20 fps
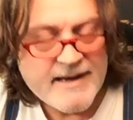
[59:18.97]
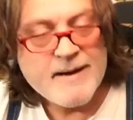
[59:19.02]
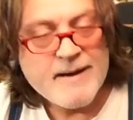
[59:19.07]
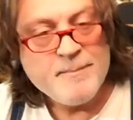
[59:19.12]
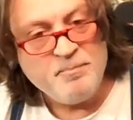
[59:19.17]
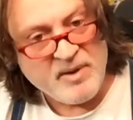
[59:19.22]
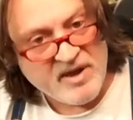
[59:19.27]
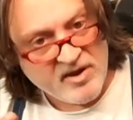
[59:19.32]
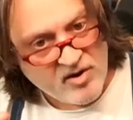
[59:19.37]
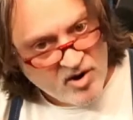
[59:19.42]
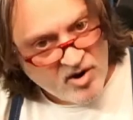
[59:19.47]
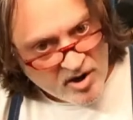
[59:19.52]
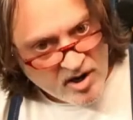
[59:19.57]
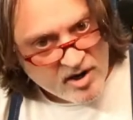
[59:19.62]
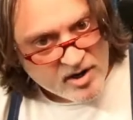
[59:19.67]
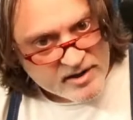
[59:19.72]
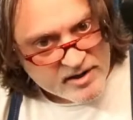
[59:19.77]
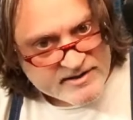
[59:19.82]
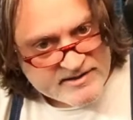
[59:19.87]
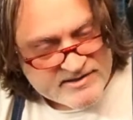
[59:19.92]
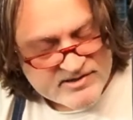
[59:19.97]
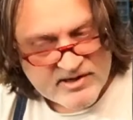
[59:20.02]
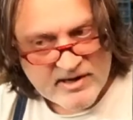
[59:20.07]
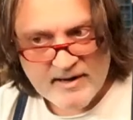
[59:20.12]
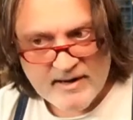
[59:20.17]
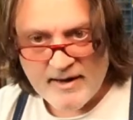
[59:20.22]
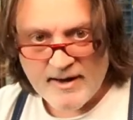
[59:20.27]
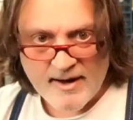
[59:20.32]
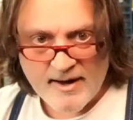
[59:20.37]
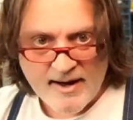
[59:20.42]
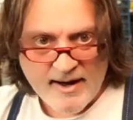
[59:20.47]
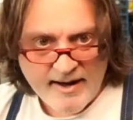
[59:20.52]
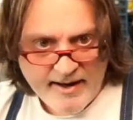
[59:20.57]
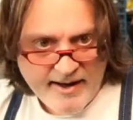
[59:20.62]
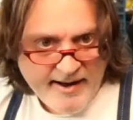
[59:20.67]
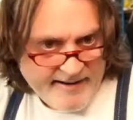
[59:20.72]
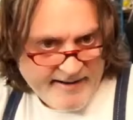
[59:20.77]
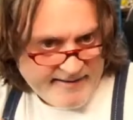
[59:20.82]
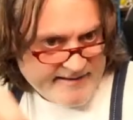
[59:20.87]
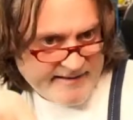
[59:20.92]
because
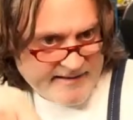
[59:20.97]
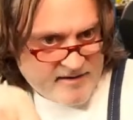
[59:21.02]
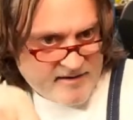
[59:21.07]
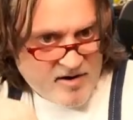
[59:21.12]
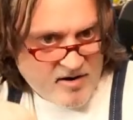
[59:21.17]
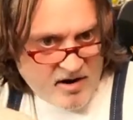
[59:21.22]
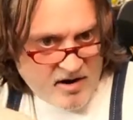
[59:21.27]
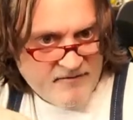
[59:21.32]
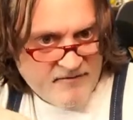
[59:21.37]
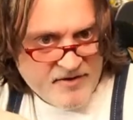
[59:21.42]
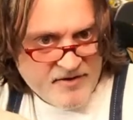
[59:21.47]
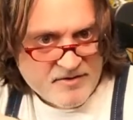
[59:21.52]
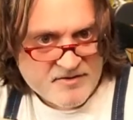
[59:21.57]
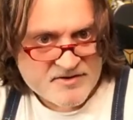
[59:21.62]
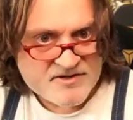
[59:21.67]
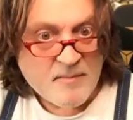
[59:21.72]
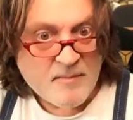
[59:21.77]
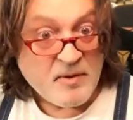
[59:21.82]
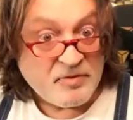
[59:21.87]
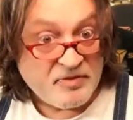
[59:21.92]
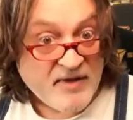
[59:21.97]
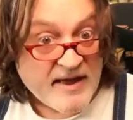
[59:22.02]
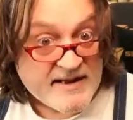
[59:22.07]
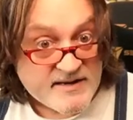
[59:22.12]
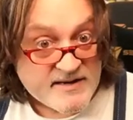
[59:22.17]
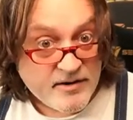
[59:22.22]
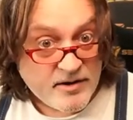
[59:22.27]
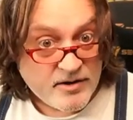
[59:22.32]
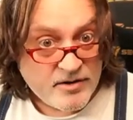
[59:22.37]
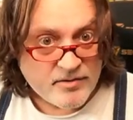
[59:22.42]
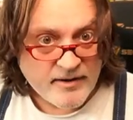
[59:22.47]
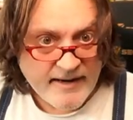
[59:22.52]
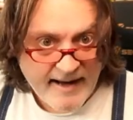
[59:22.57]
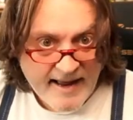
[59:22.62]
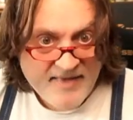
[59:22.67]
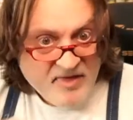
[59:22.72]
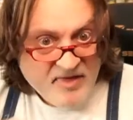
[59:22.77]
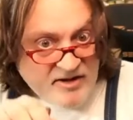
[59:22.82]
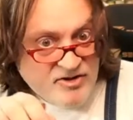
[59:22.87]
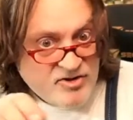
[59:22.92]
I didn't carve the other side, but that's how you do it. And
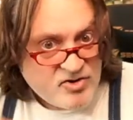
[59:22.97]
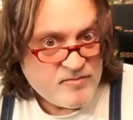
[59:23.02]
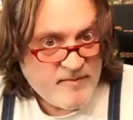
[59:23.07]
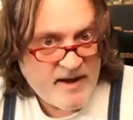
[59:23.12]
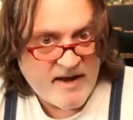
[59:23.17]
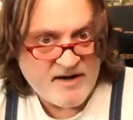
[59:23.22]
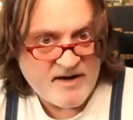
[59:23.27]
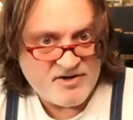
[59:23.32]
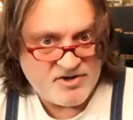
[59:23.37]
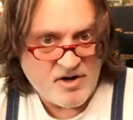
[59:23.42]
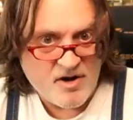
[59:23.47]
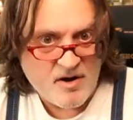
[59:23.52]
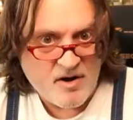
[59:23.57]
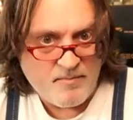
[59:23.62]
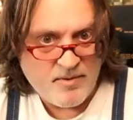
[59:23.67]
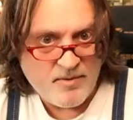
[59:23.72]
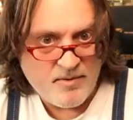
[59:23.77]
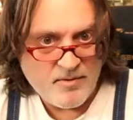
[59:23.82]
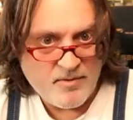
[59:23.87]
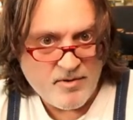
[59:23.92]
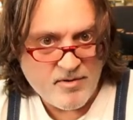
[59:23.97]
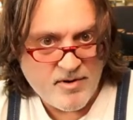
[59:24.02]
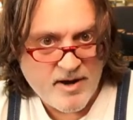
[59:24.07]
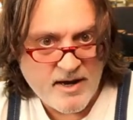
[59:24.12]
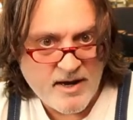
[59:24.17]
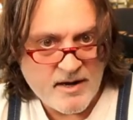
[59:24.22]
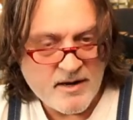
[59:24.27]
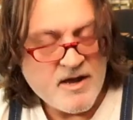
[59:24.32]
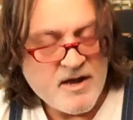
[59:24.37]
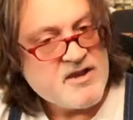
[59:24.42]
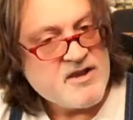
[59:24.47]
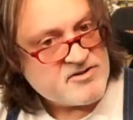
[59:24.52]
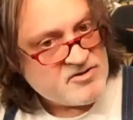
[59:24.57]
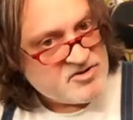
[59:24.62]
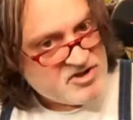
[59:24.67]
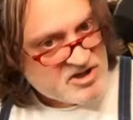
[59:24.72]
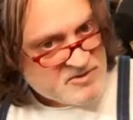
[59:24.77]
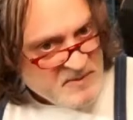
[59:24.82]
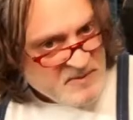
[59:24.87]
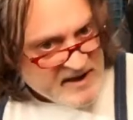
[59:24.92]
they do match up. Okay. So
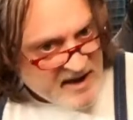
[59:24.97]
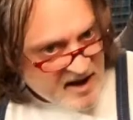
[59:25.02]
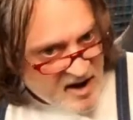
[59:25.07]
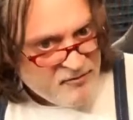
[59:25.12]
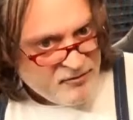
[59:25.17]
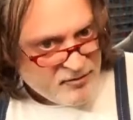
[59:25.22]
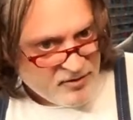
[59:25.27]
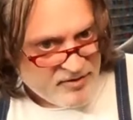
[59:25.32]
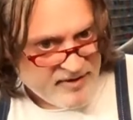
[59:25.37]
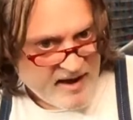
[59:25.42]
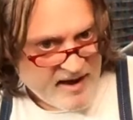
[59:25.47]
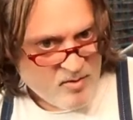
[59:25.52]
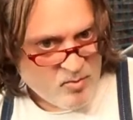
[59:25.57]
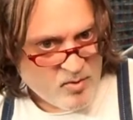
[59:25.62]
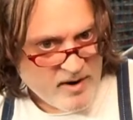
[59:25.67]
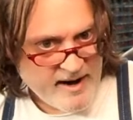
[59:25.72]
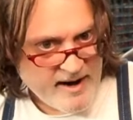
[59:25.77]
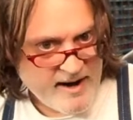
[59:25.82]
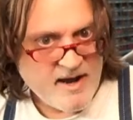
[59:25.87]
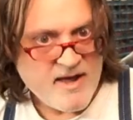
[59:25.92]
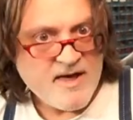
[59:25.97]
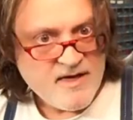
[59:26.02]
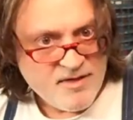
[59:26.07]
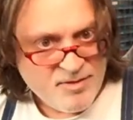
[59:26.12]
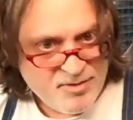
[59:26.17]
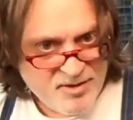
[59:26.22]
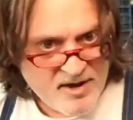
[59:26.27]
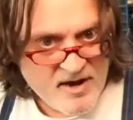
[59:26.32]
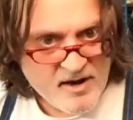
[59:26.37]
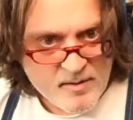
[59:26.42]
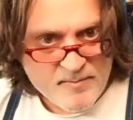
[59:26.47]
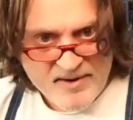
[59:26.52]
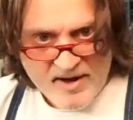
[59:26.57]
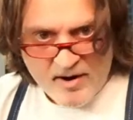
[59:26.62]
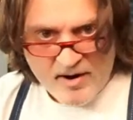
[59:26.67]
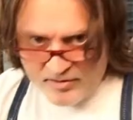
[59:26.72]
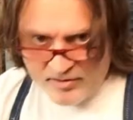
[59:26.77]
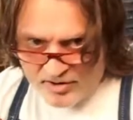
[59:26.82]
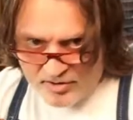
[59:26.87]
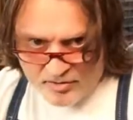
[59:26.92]
just be careful that way. Think
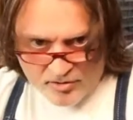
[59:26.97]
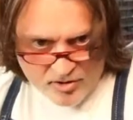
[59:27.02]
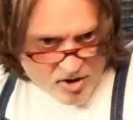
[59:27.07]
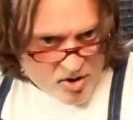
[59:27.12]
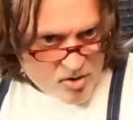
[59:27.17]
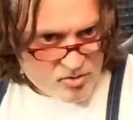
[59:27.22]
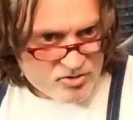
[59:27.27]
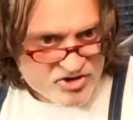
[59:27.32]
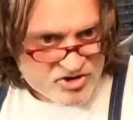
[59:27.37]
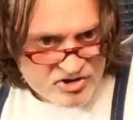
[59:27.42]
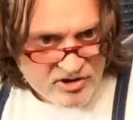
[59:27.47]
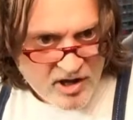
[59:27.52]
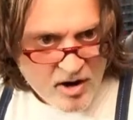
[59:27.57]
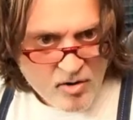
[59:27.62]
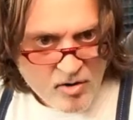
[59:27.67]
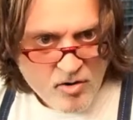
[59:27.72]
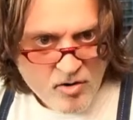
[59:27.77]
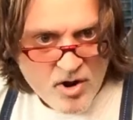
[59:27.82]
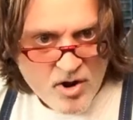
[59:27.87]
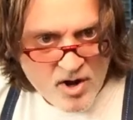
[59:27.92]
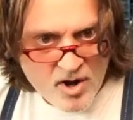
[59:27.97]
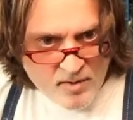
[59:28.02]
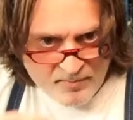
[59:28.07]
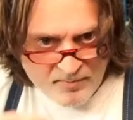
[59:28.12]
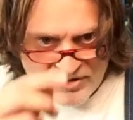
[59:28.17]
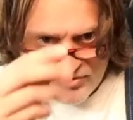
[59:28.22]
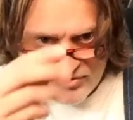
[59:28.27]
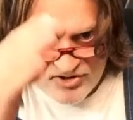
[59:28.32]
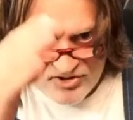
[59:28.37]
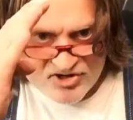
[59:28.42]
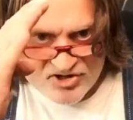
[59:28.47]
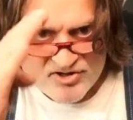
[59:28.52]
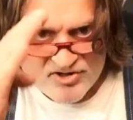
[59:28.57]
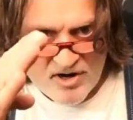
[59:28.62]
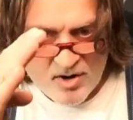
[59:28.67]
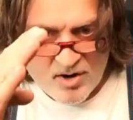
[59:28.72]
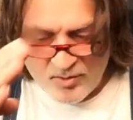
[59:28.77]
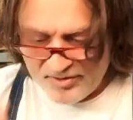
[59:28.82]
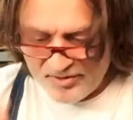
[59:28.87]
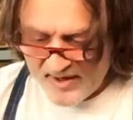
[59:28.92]
about, you know, go slow, but you start
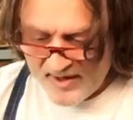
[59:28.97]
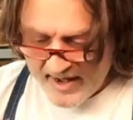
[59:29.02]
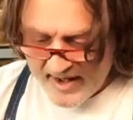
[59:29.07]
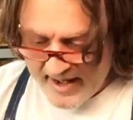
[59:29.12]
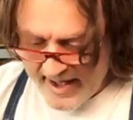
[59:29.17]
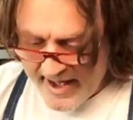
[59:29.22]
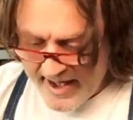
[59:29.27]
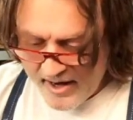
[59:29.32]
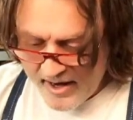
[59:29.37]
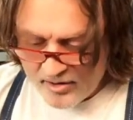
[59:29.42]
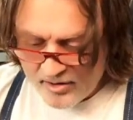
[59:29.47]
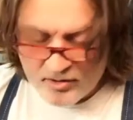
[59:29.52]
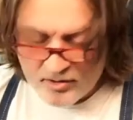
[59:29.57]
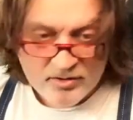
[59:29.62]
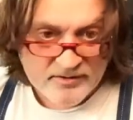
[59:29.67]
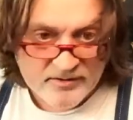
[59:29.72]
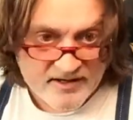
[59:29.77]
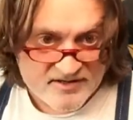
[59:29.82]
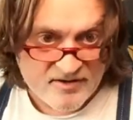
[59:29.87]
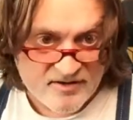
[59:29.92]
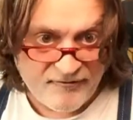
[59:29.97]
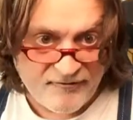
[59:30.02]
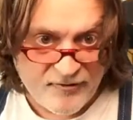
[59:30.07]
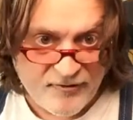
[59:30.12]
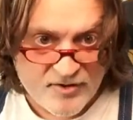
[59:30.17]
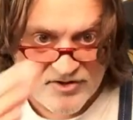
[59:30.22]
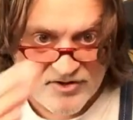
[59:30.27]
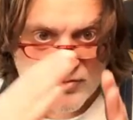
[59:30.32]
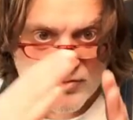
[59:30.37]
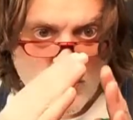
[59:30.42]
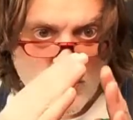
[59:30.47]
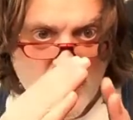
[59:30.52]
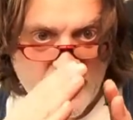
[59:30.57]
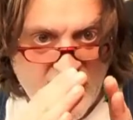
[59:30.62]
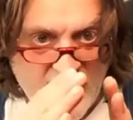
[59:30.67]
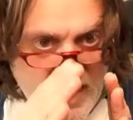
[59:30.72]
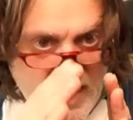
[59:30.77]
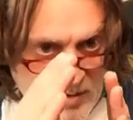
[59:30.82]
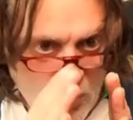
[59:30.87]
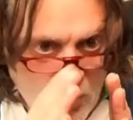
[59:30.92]
with that angle is the first what.
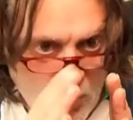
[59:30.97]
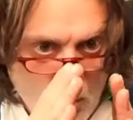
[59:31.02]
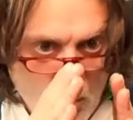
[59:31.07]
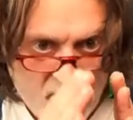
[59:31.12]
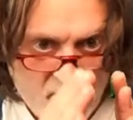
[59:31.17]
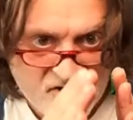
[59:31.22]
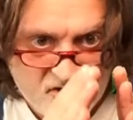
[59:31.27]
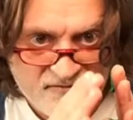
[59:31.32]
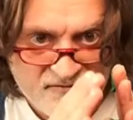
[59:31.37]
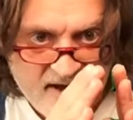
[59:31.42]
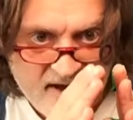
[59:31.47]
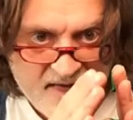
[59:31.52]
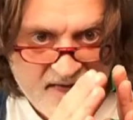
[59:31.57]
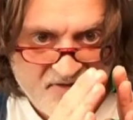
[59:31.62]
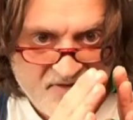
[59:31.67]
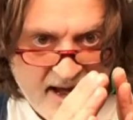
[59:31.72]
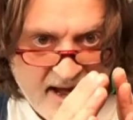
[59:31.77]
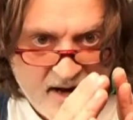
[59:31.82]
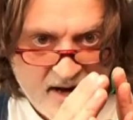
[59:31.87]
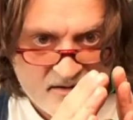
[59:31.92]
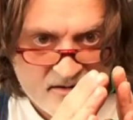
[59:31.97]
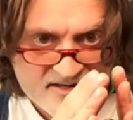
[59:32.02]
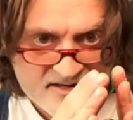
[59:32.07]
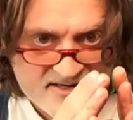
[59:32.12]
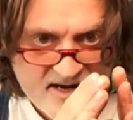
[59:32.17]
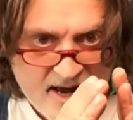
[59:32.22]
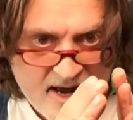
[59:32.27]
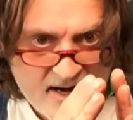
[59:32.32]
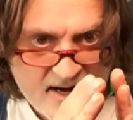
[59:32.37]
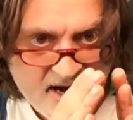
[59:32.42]
And once you've got that angle set,